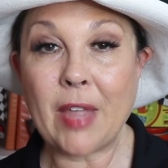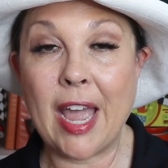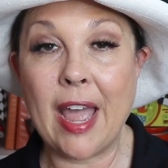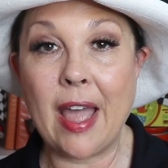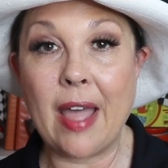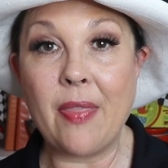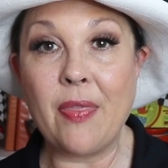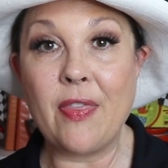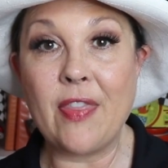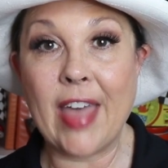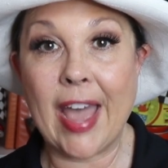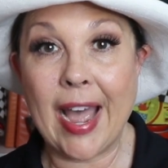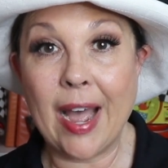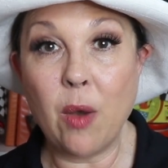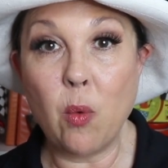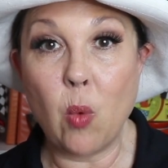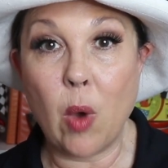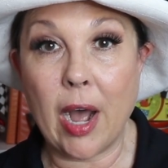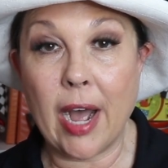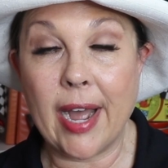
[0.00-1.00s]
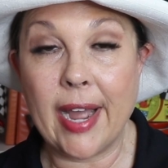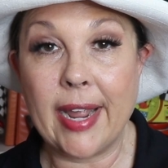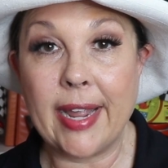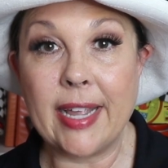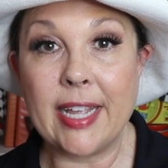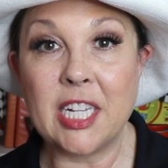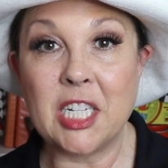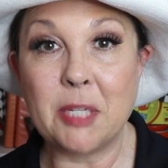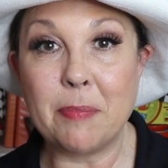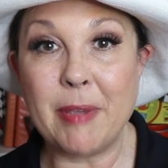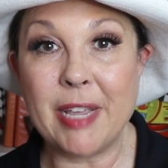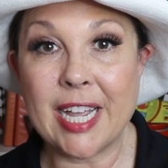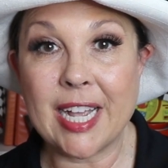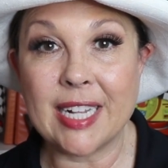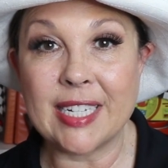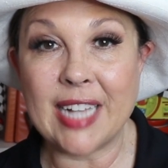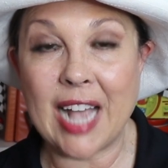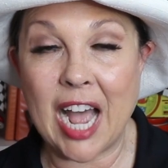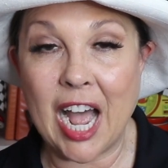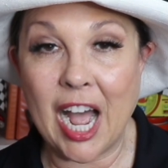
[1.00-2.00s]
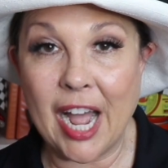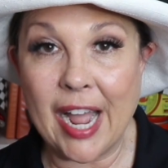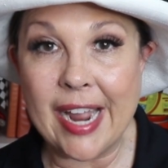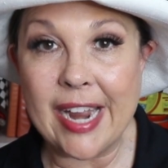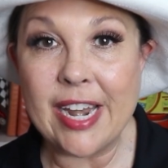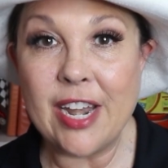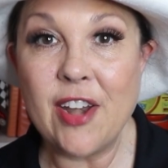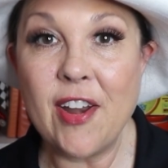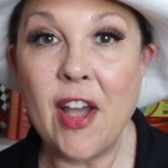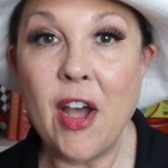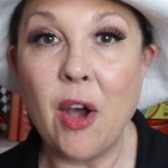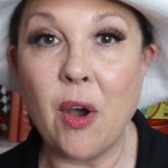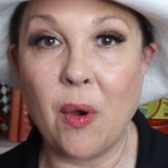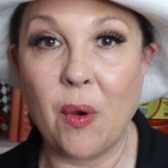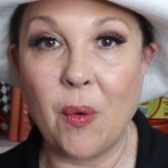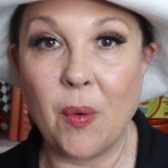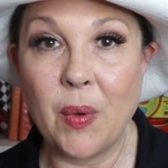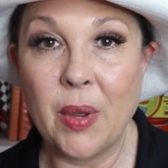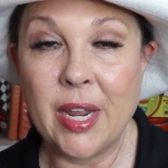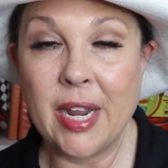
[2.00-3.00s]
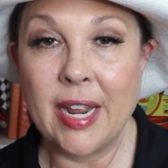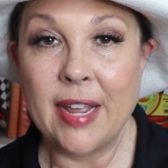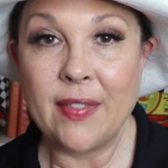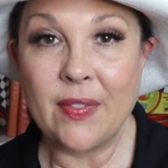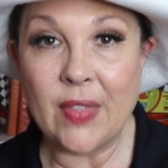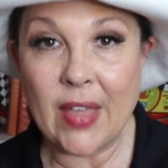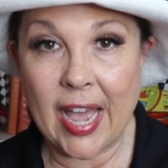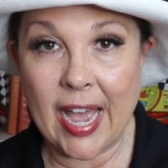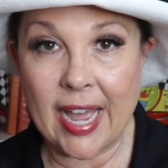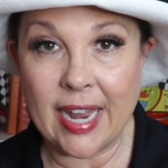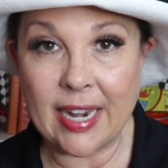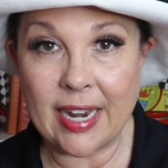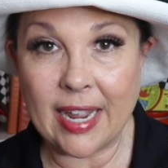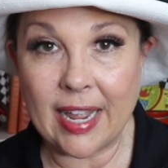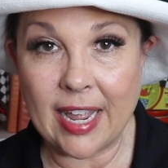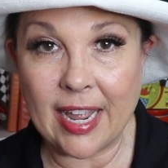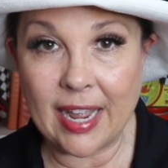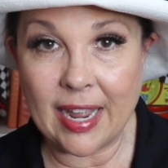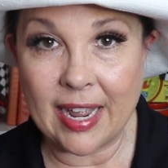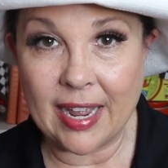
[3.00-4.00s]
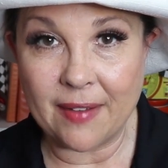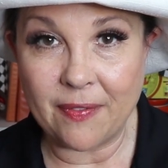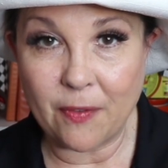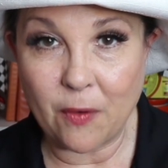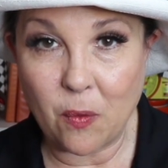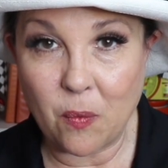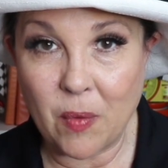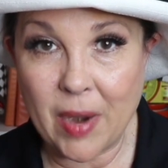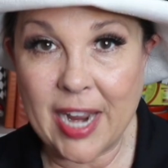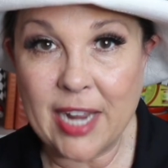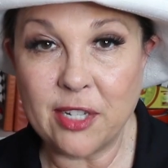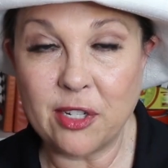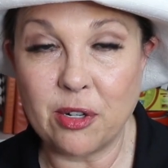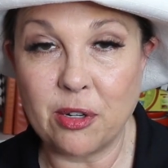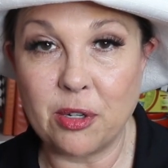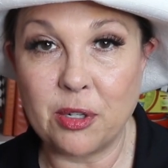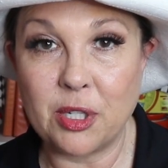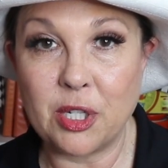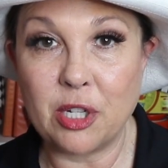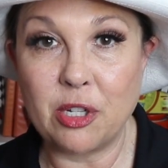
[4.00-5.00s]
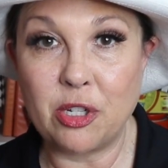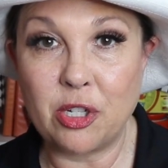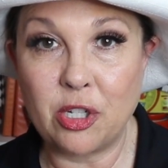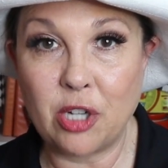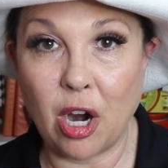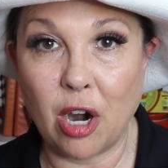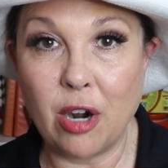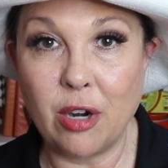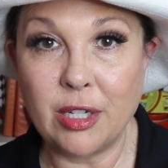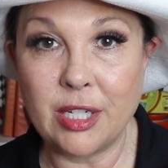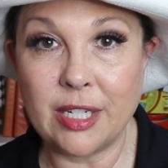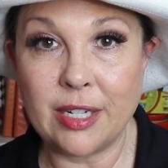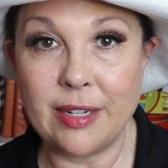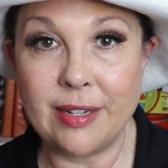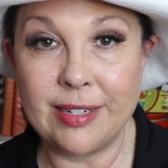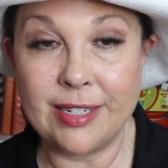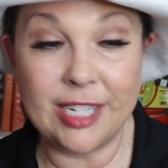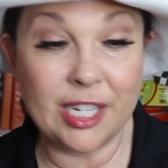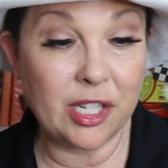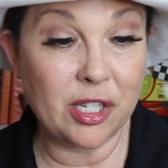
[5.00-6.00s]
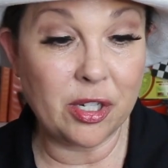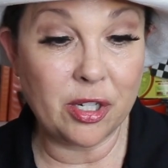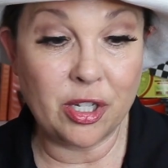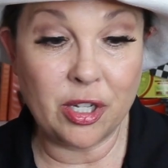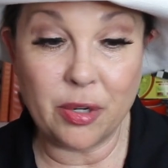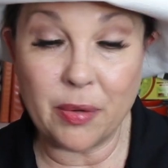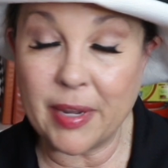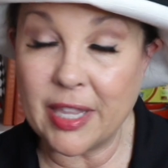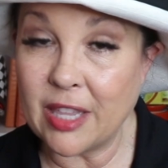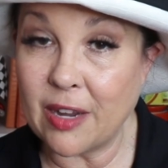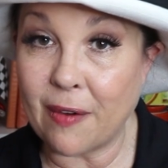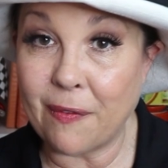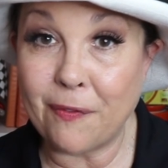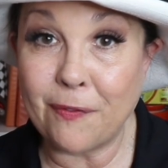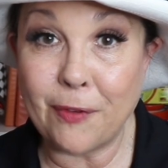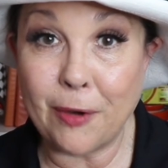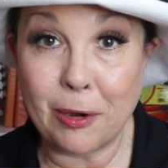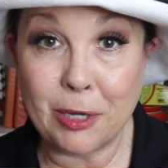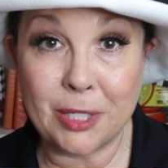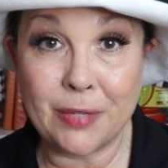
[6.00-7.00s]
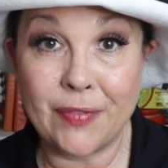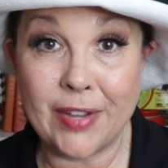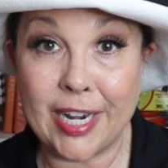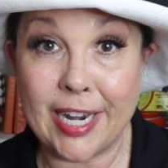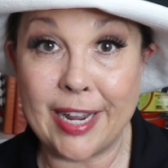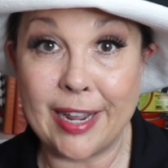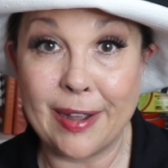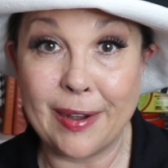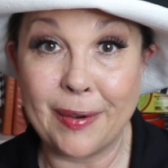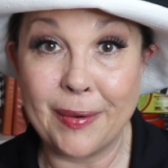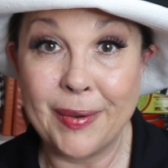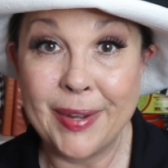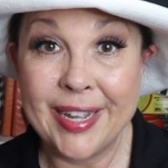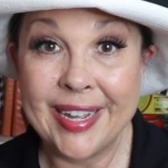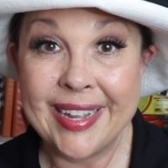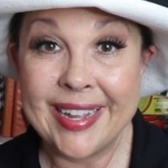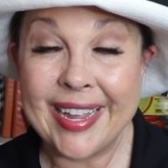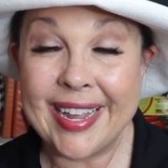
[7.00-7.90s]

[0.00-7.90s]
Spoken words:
And that why is because I know that if racers start just doing their first video,